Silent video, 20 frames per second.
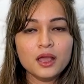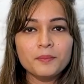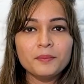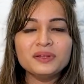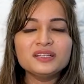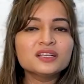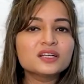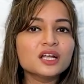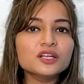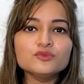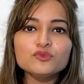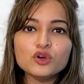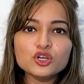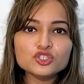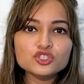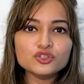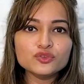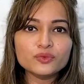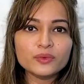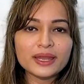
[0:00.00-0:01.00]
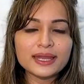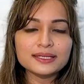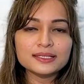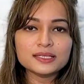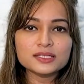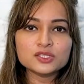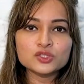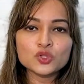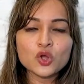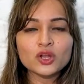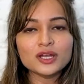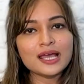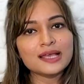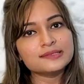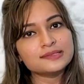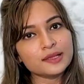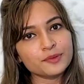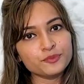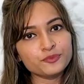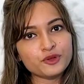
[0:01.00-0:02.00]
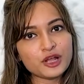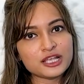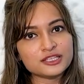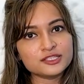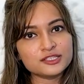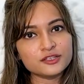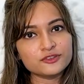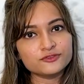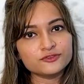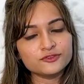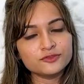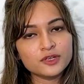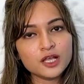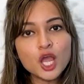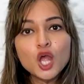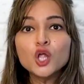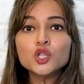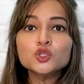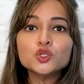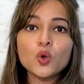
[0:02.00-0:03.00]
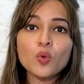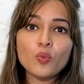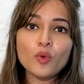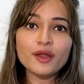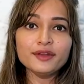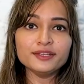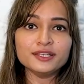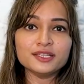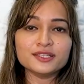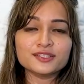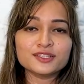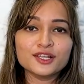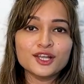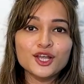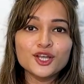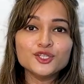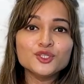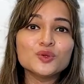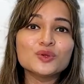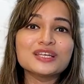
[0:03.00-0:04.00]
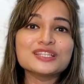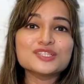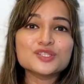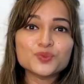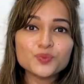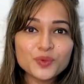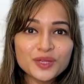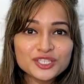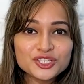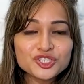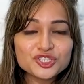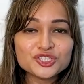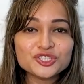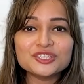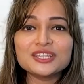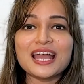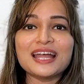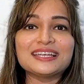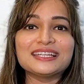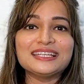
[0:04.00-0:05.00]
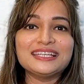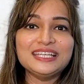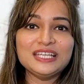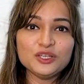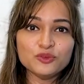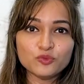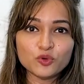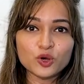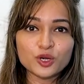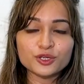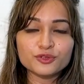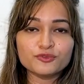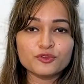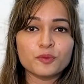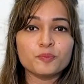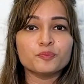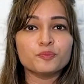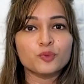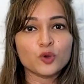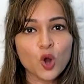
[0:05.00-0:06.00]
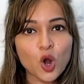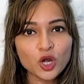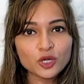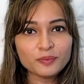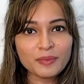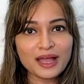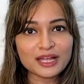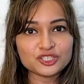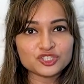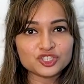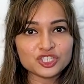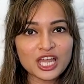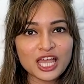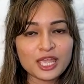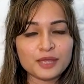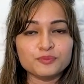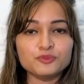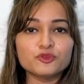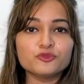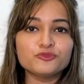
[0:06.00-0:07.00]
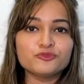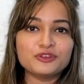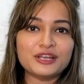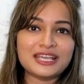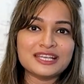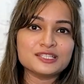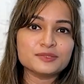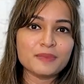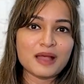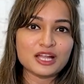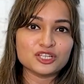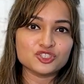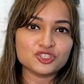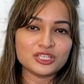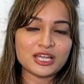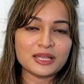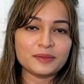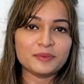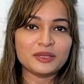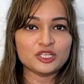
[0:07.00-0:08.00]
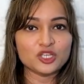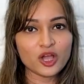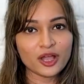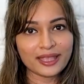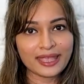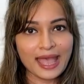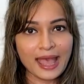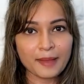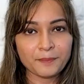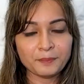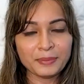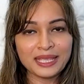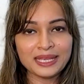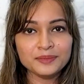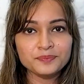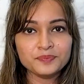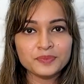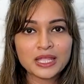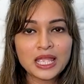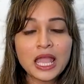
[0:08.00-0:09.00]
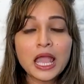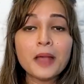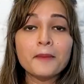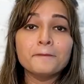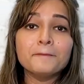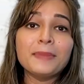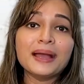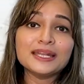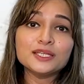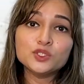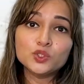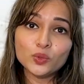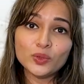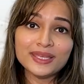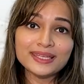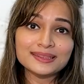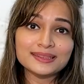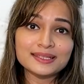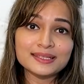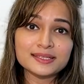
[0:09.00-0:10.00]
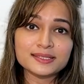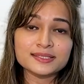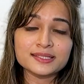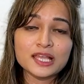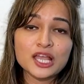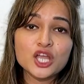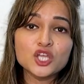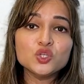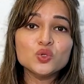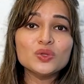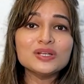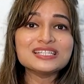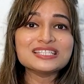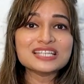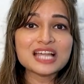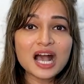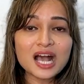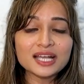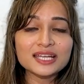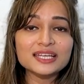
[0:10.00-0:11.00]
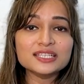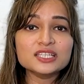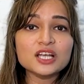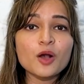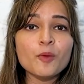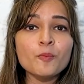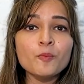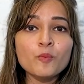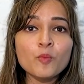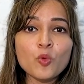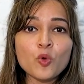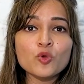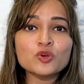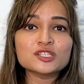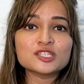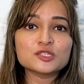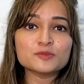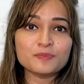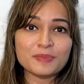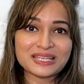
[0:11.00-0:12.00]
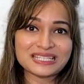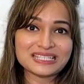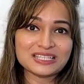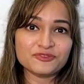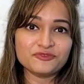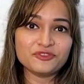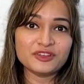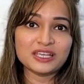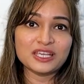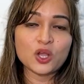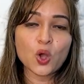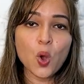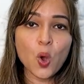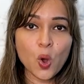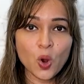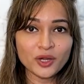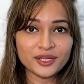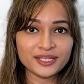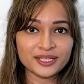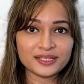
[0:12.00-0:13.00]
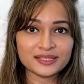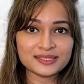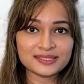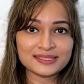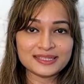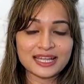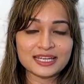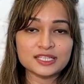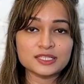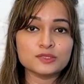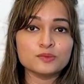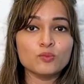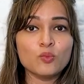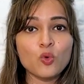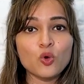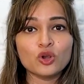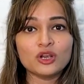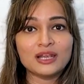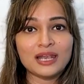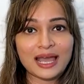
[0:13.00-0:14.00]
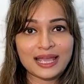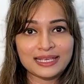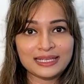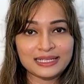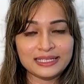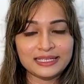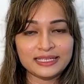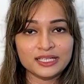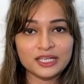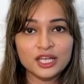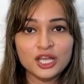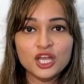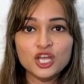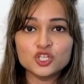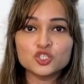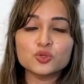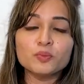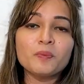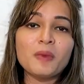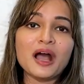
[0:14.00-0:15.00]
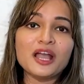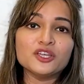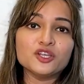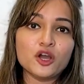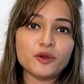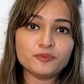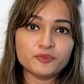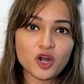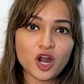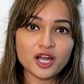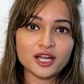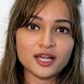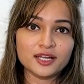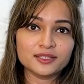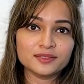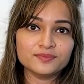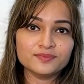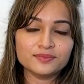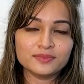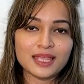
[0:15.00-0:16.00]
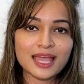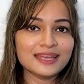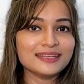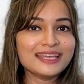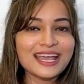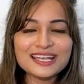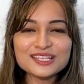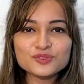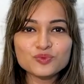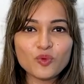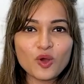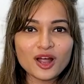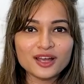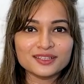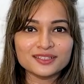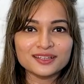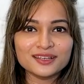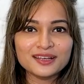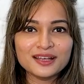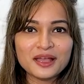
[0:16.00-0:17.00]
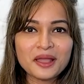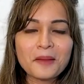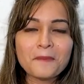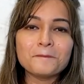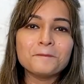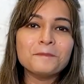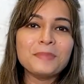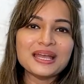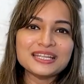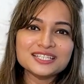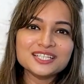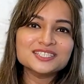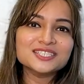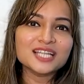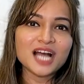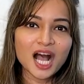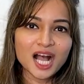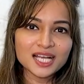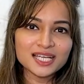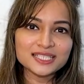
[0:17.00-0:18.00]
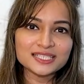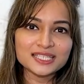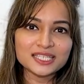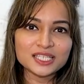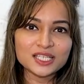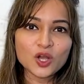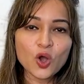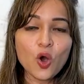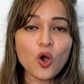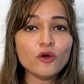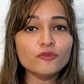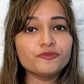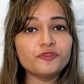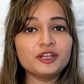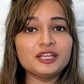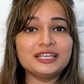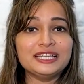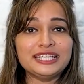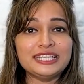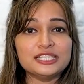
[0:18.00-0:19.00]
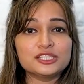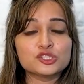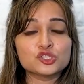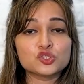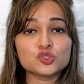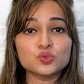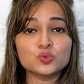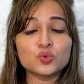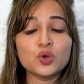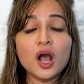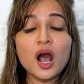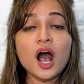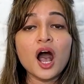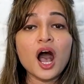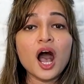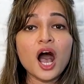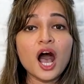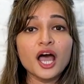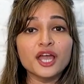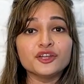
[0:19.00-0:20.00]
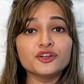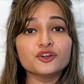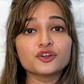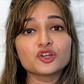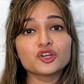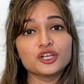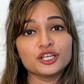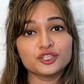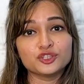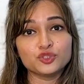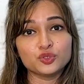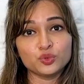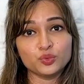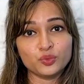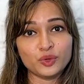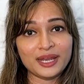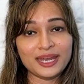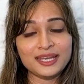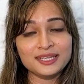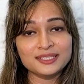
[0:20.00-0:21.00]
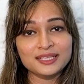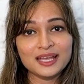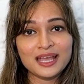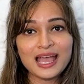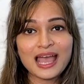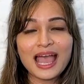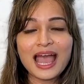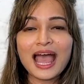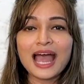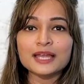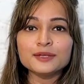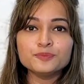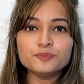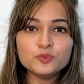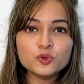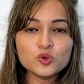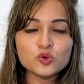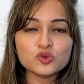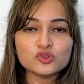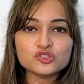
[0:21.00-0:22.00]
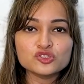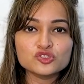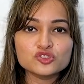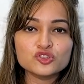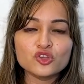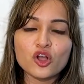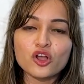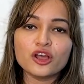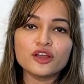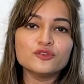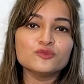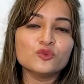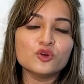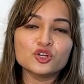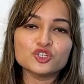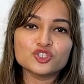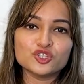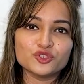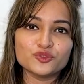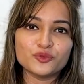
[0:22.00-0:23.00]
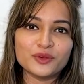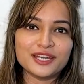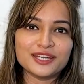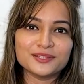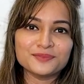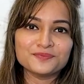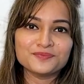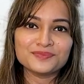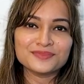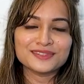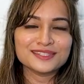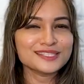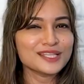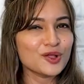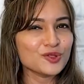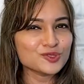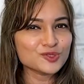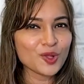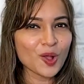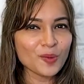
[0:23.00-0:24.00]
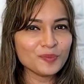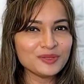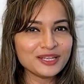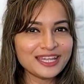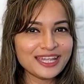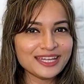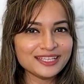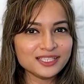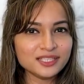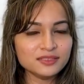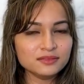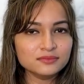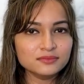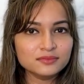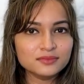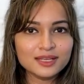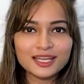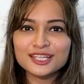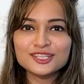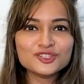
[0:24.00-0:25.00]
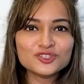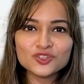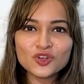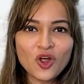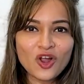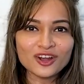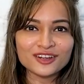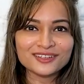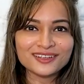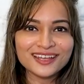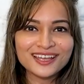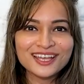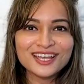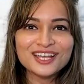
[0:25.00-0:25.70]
but the conversion rate is not as impressive. No worries, you can switch that keyword from broad match type to phrase match type in your campaign. By doing this, you will target a more specific audience that is more likely to buy your product. And guess what? Better targeting often leads to a higher click through rate and boosts your conversion rate. Sounds complicated? It's not.